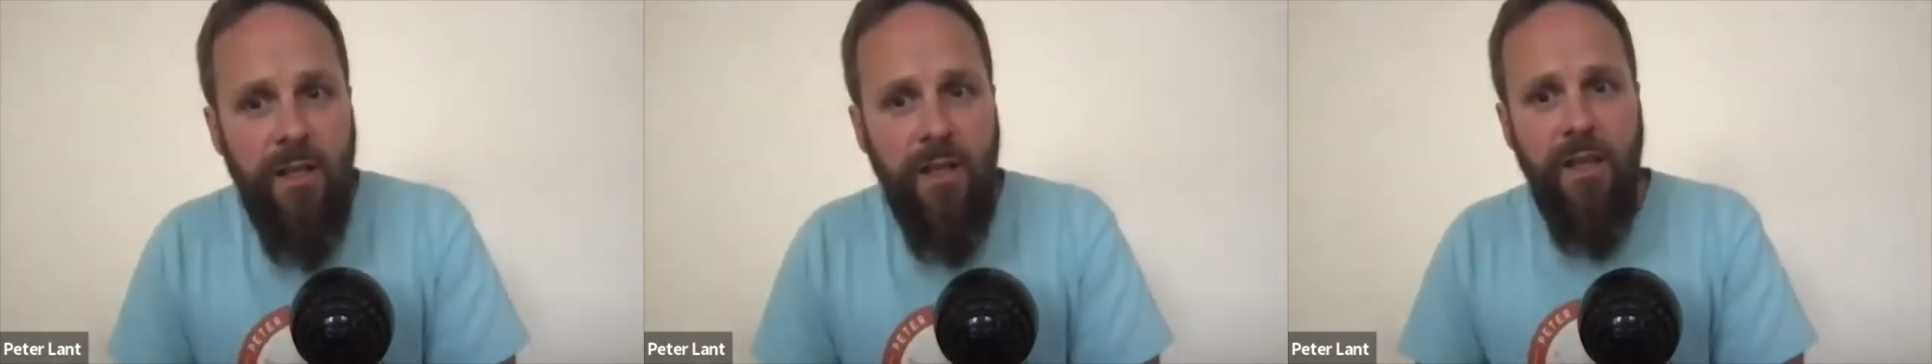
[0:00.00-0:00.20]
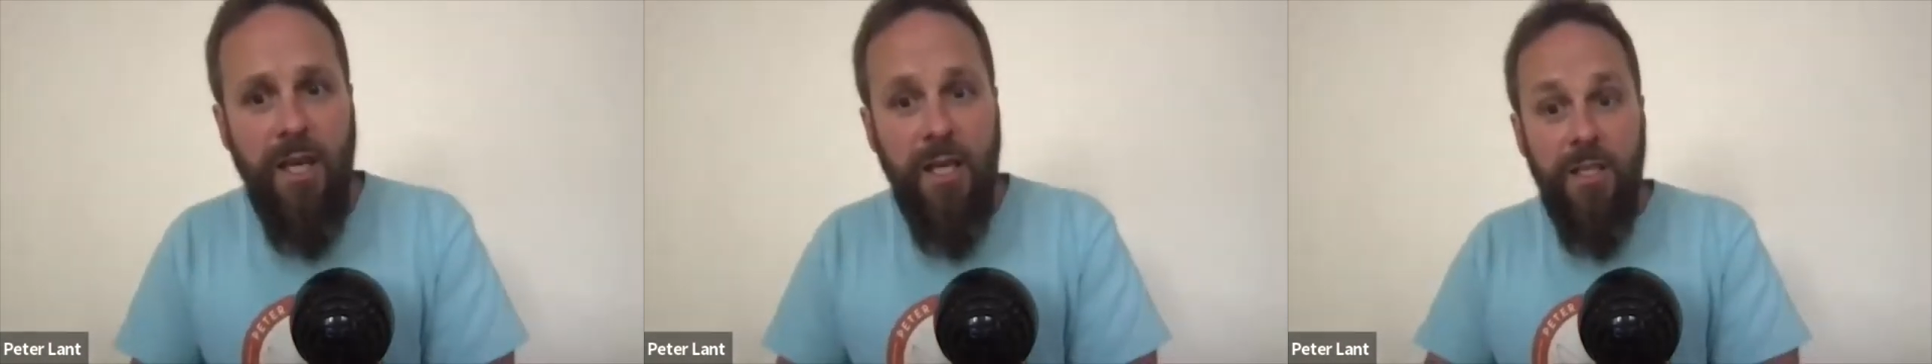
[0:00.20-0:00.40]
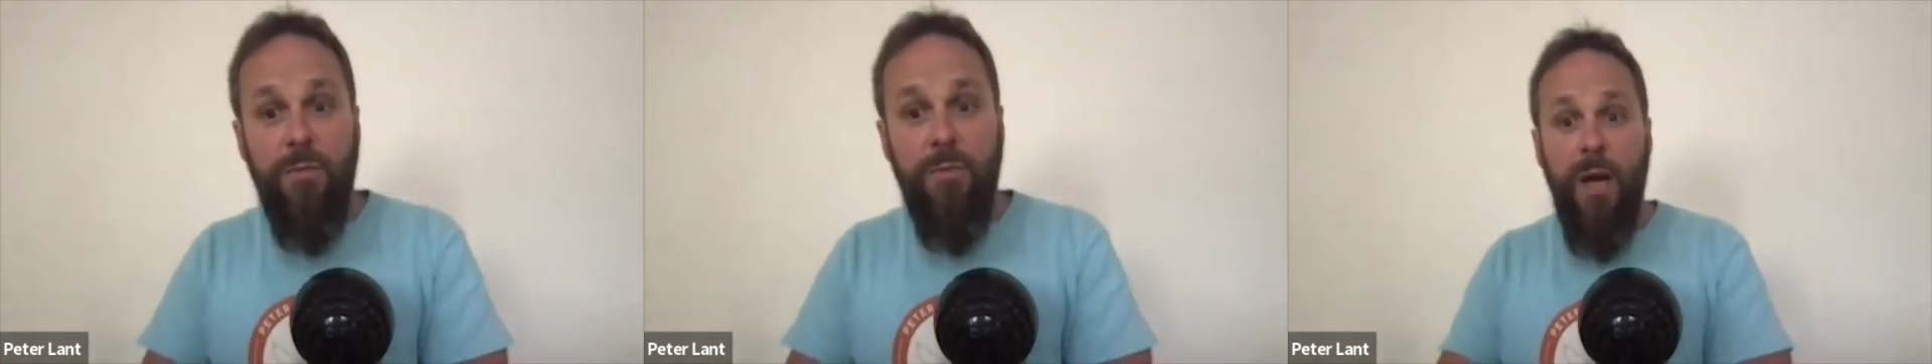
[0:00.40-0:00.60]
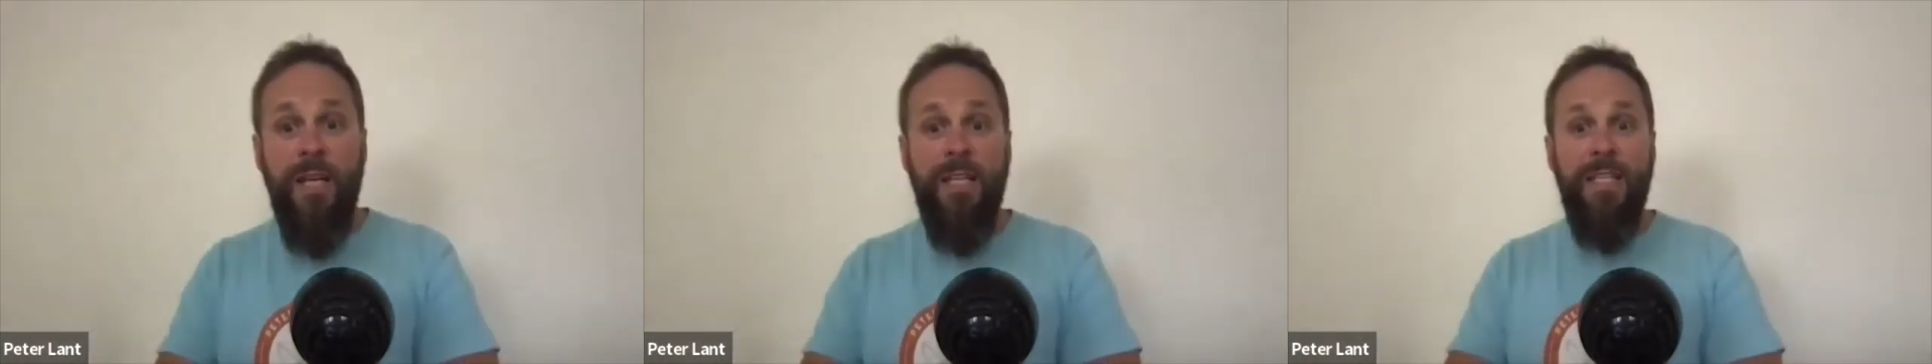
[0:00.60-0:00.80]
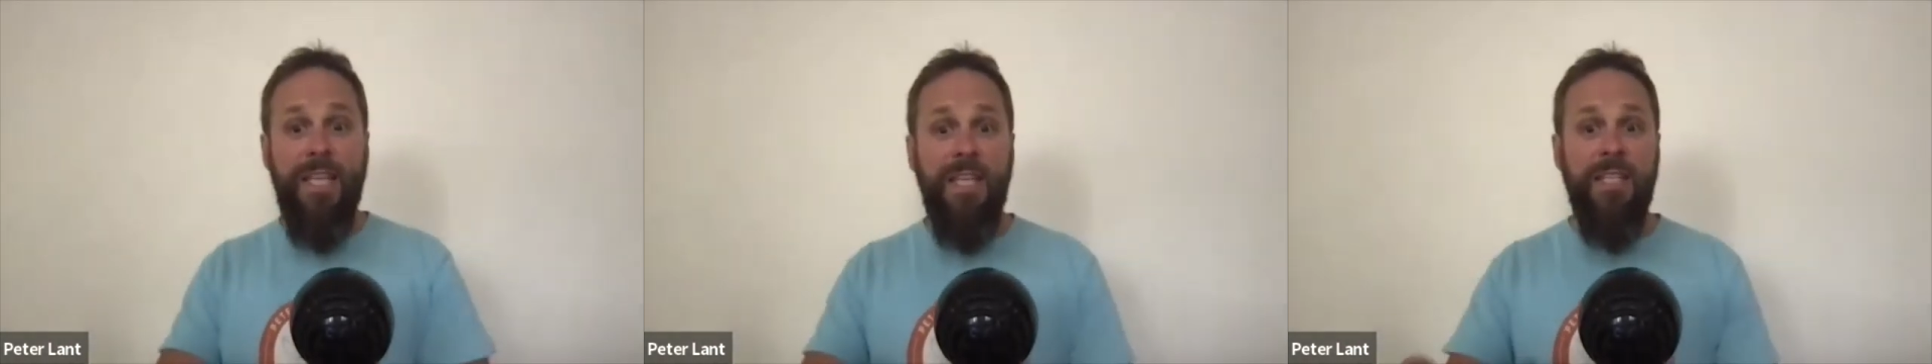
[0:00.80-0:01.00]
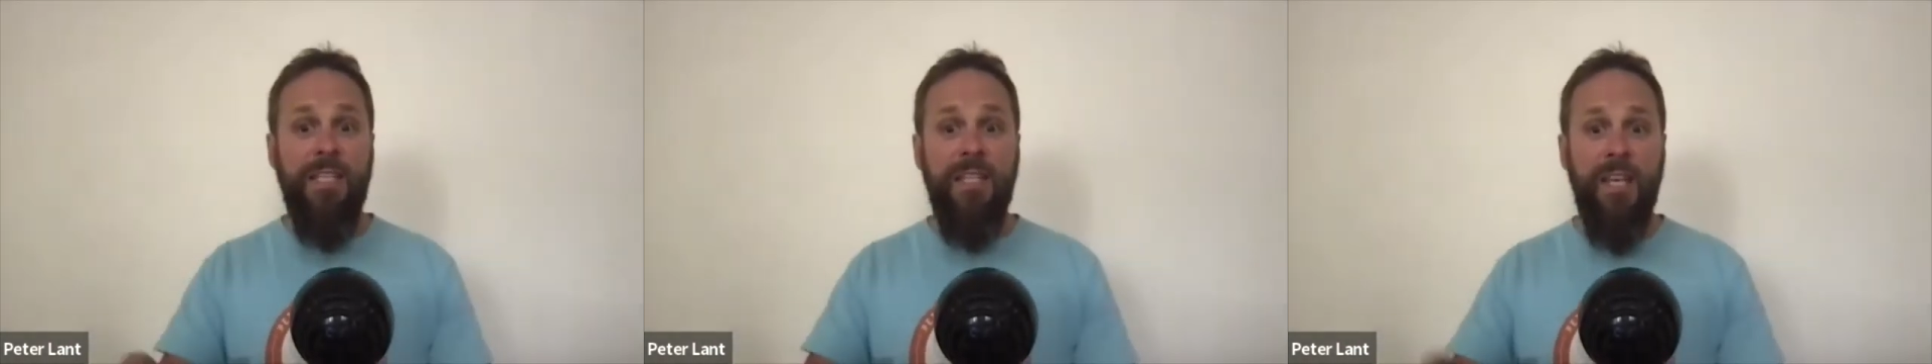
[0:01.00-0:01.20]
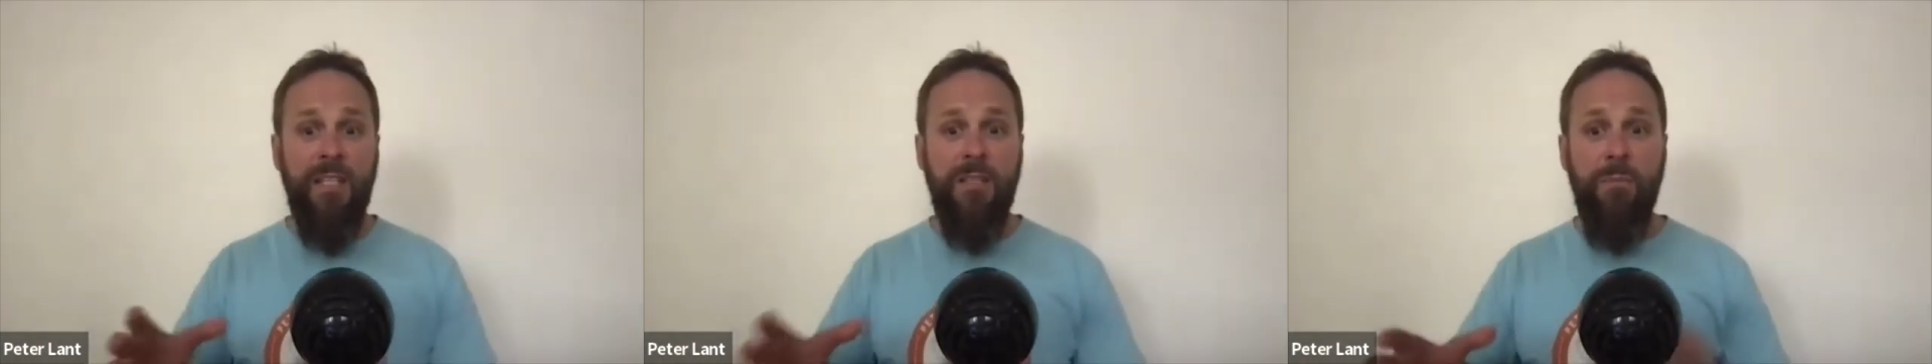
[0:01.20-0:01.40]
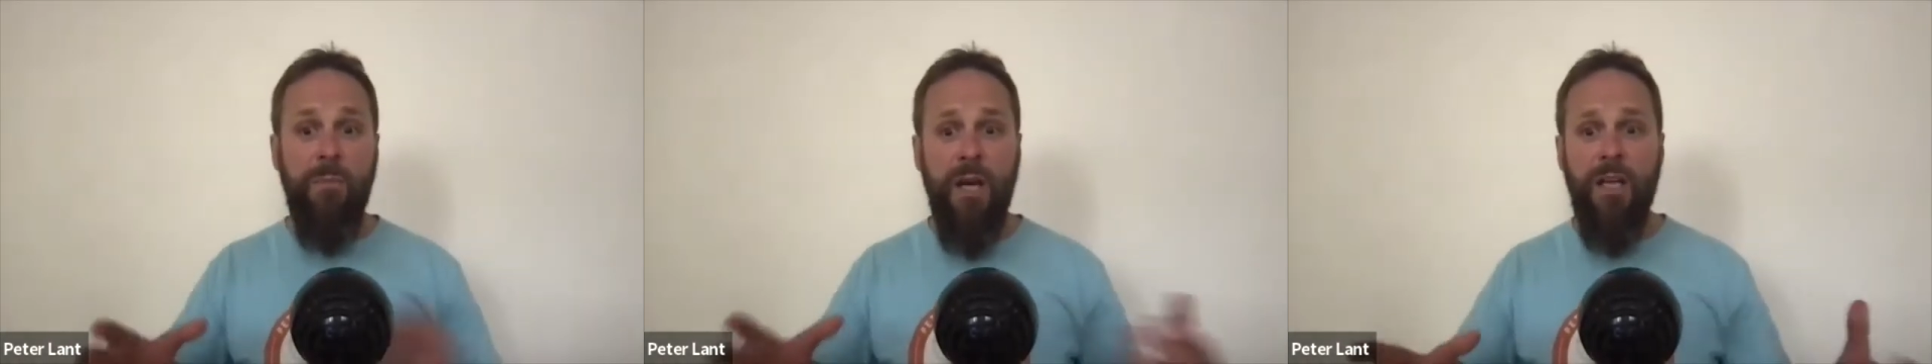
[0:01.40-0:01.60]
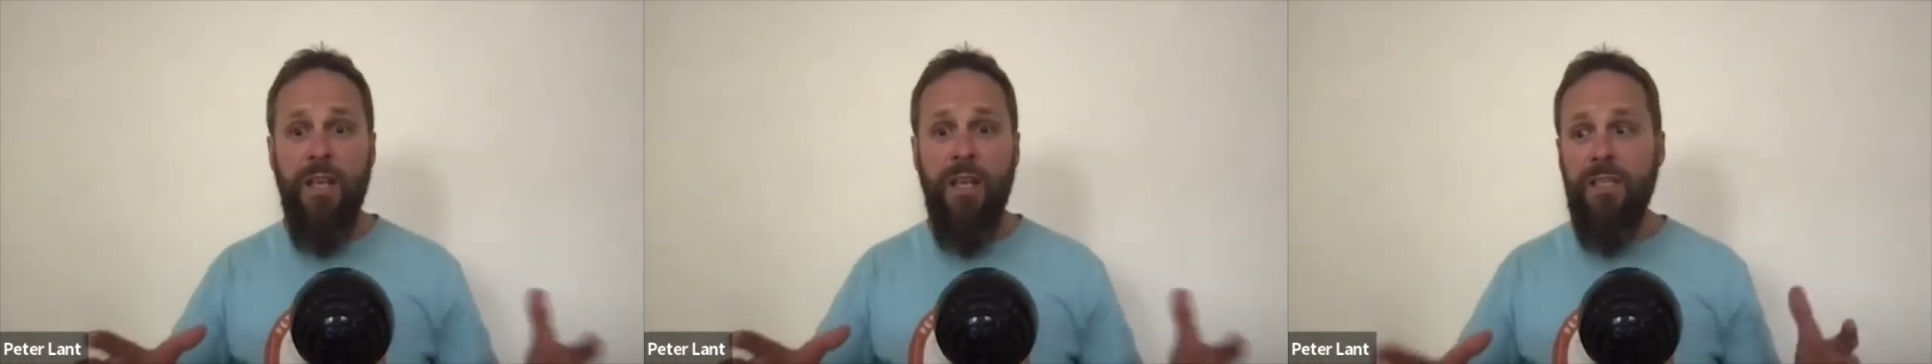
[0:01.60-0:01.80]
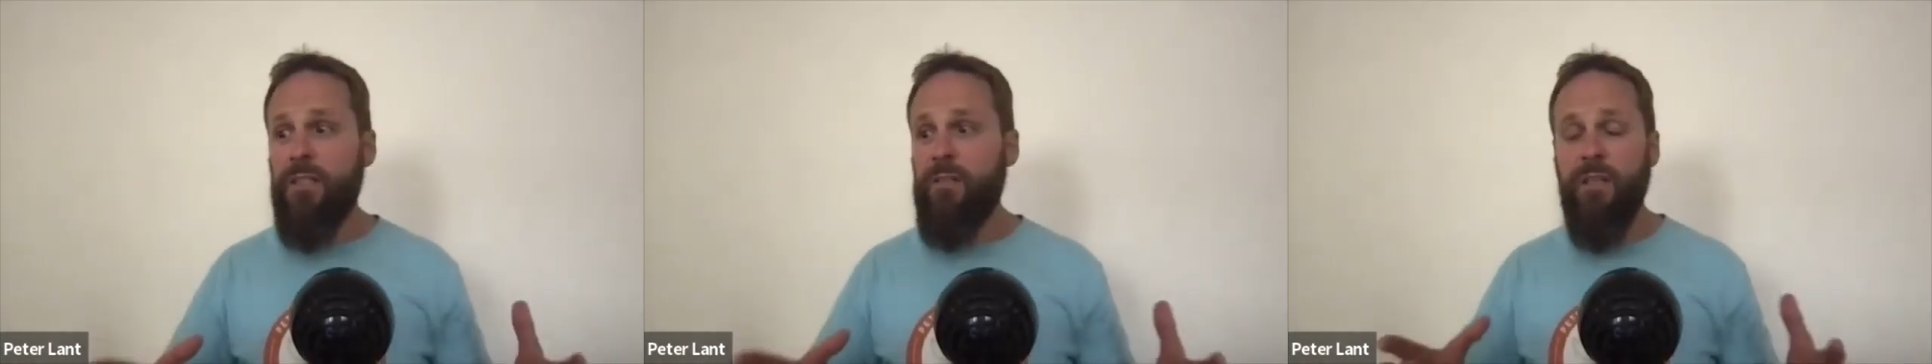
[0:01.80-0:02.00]
That's my NEAT. That's
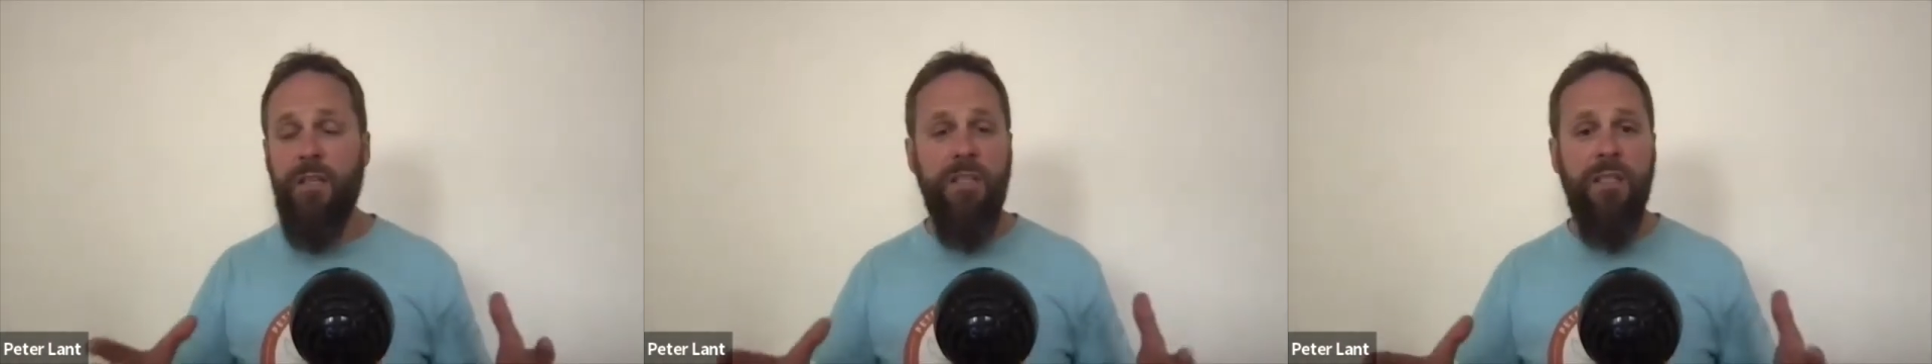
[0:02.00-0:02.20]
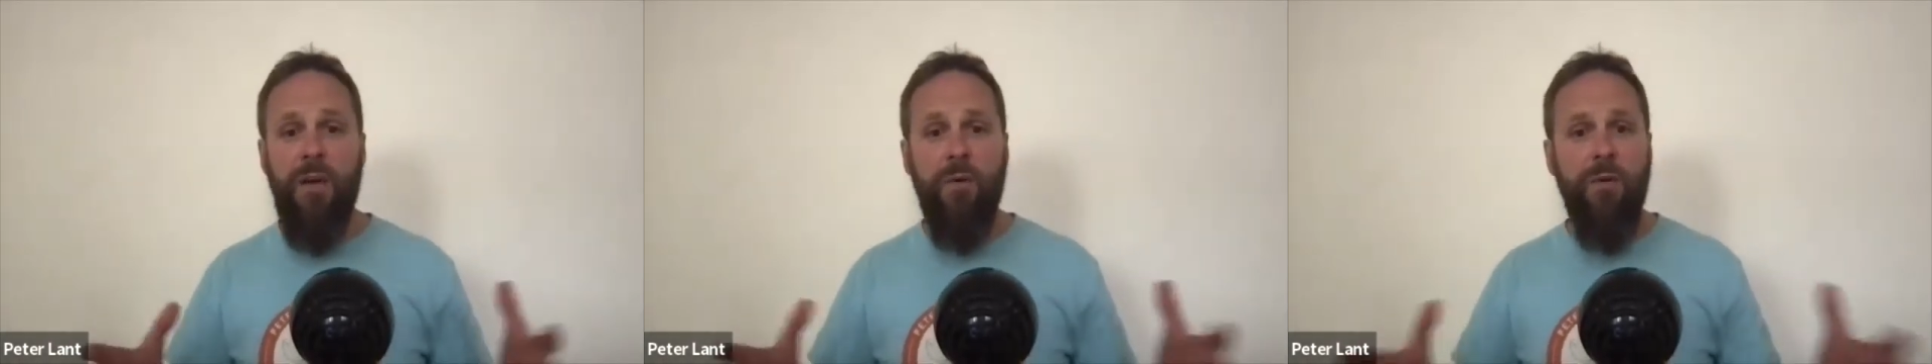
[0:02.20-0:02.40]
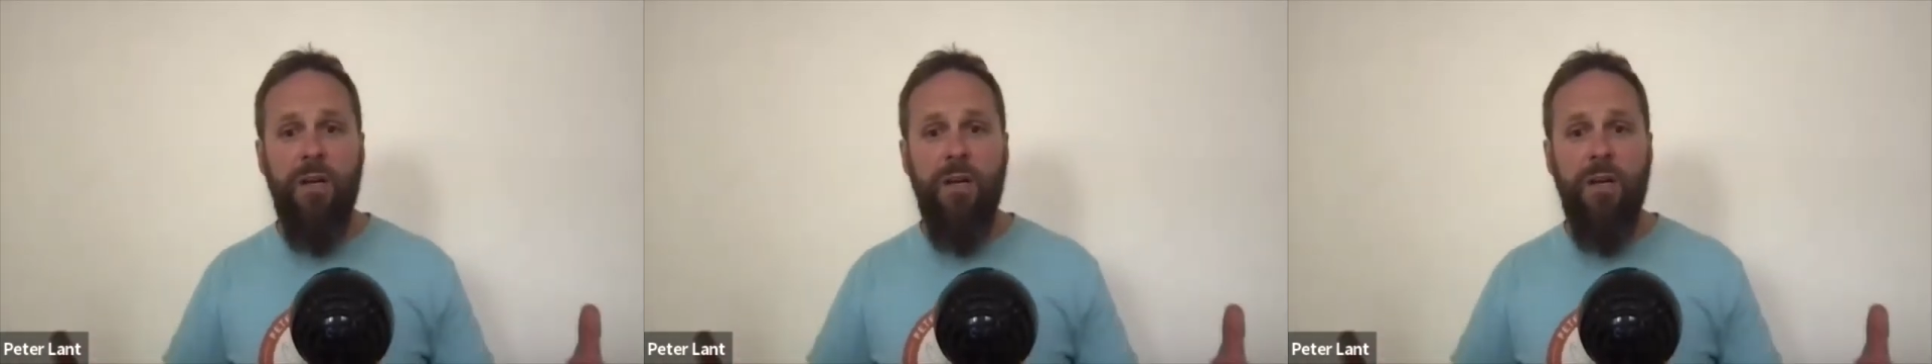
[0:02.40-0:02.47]
how